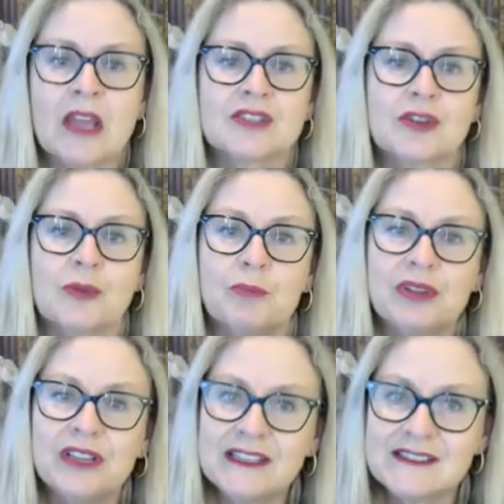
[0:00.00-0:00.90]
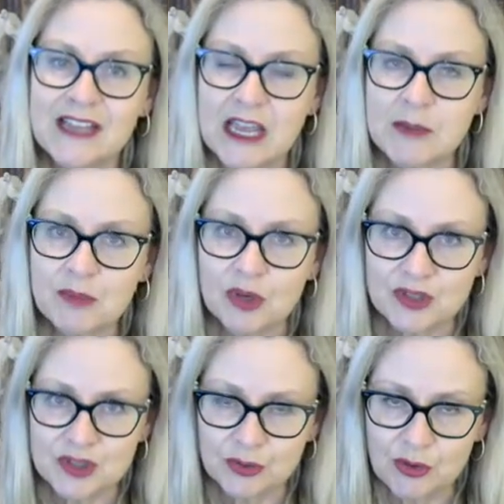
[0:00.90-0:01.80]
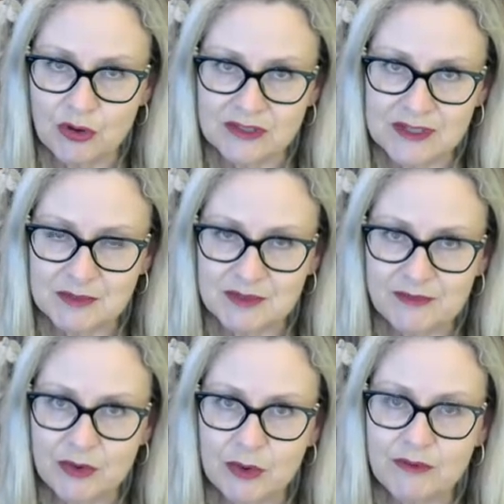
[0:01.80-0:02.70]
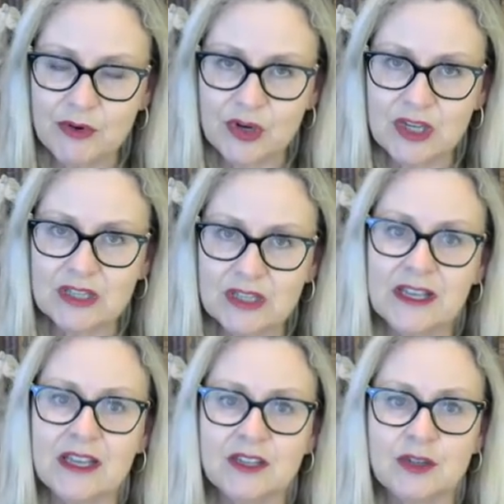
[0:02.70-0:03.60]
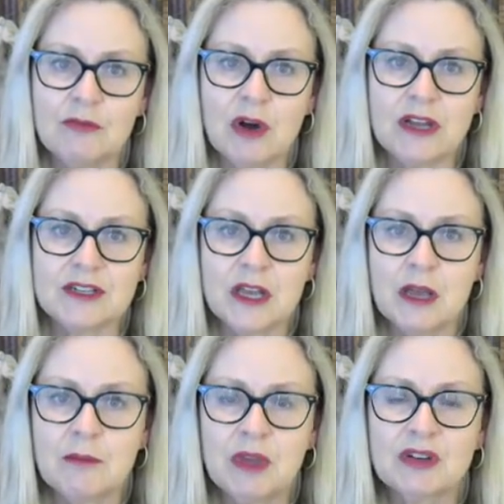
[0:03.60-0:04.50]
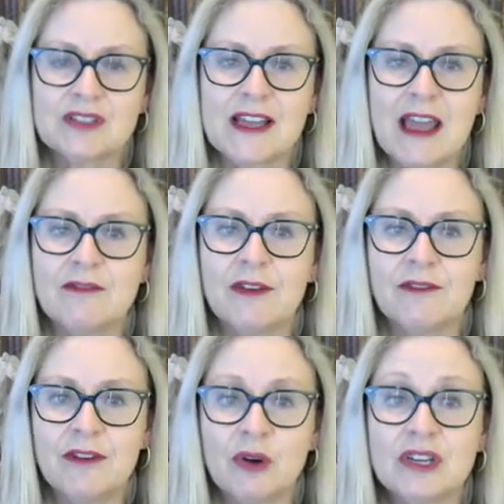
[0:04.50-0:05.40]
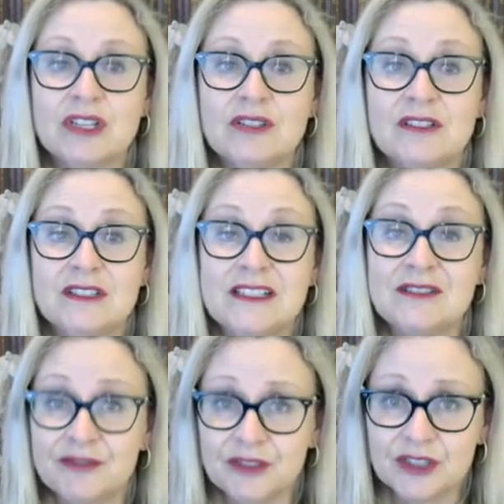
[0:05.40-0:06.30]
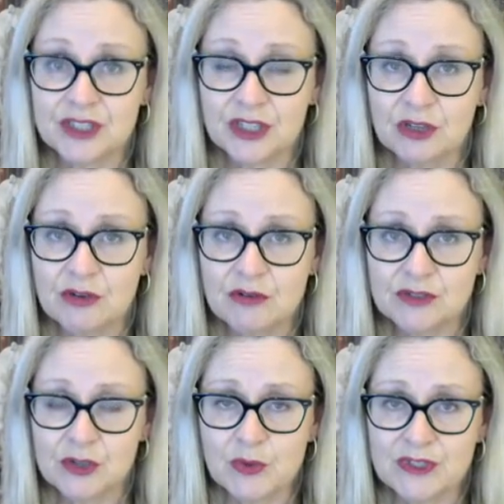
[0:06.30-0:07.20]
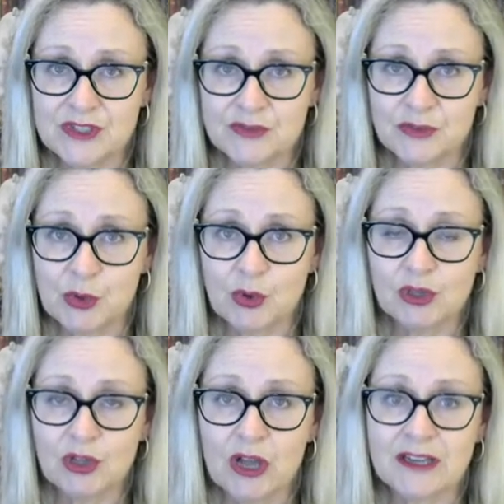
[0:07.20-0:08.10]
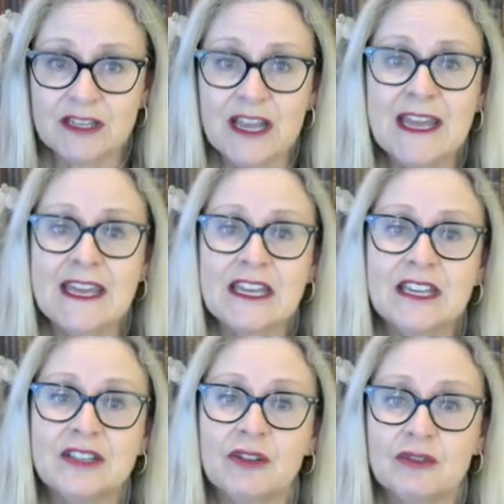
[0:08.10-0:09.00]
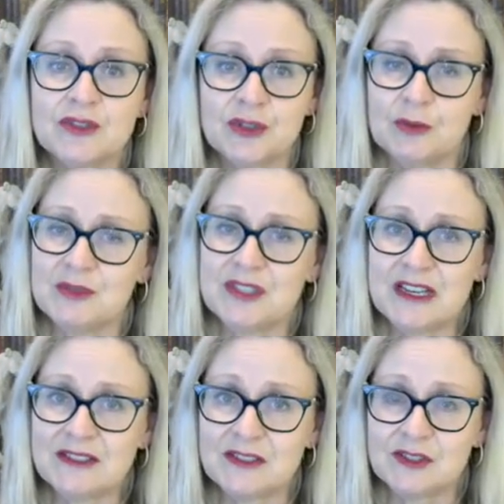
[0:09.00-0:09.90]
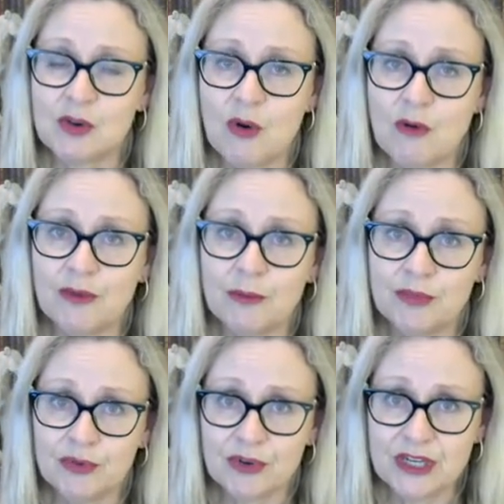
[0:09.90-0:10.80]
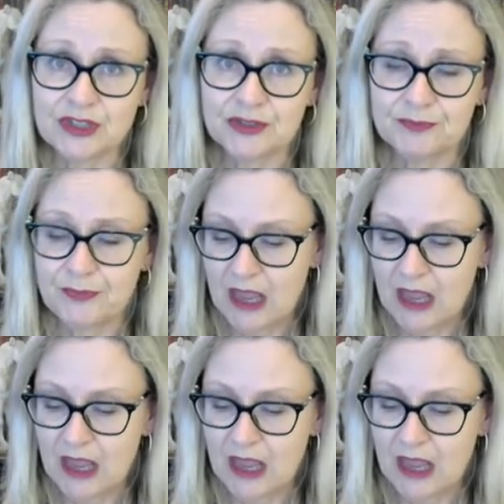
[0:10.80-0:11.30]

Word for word: So please keep those two concepts very, very clear in your mind because they have very different consequences for your client in the circumstances of breach.